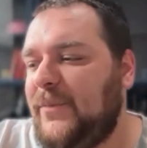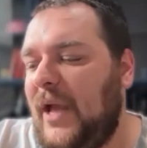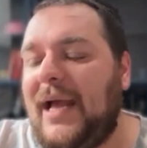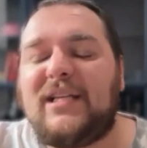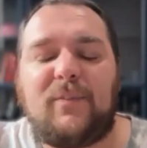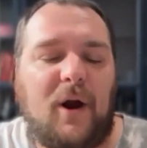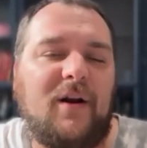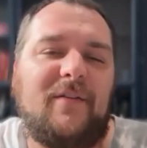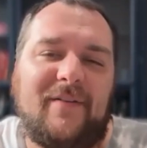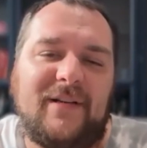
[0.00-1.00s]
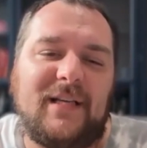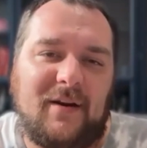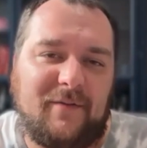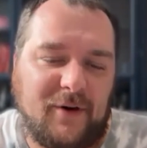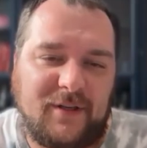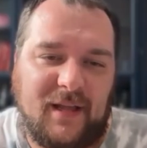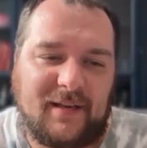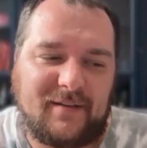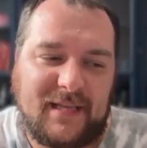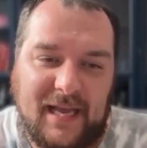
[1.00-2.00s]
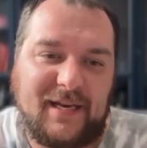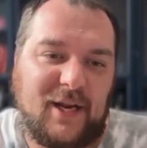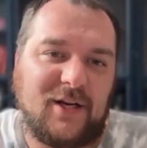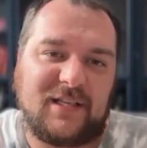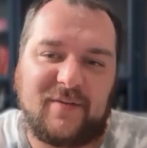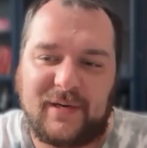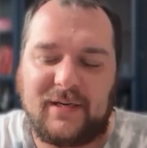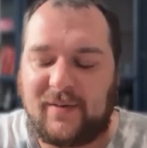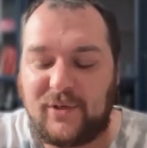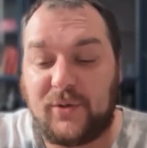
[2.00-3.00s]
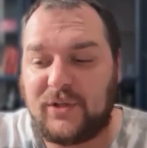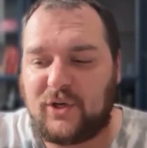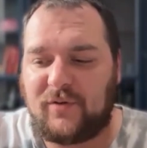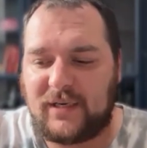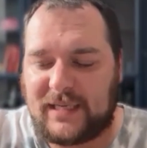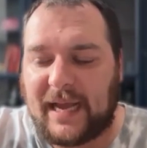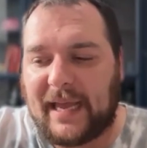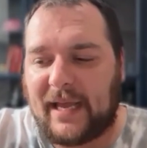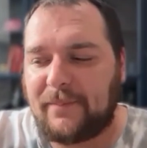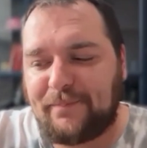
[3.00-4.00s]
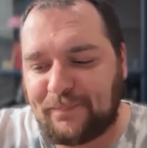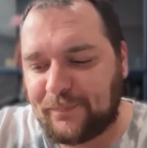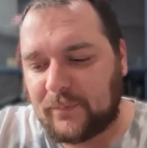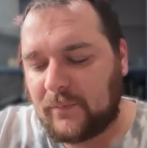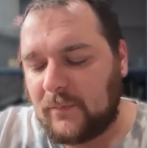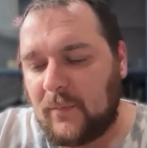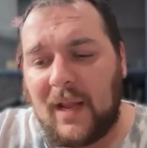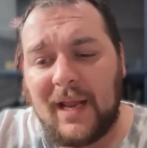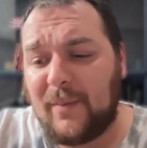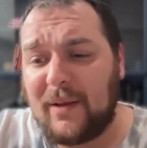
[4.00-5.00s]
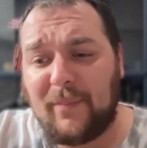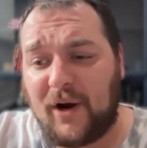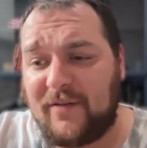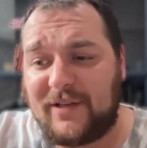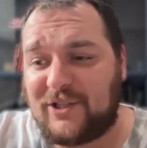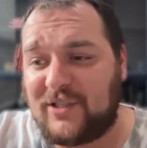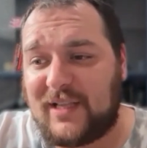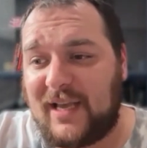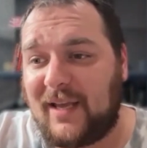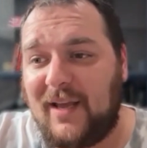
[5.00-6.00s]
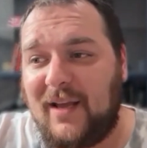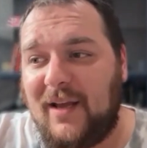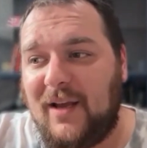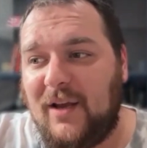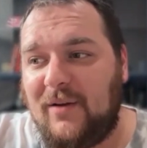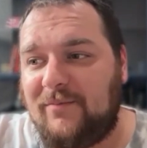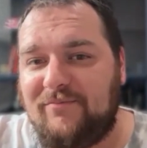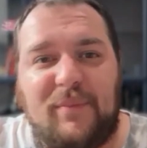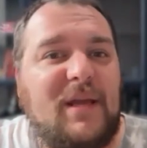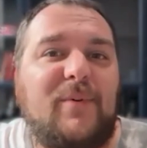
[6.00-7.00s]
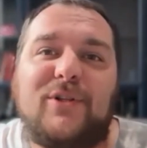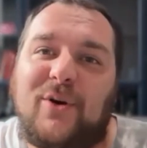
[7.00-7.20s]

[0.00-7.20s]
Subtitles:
it's part of having done it for like 10 years. I've been doing this over a decade. And a big part of it is just like people don't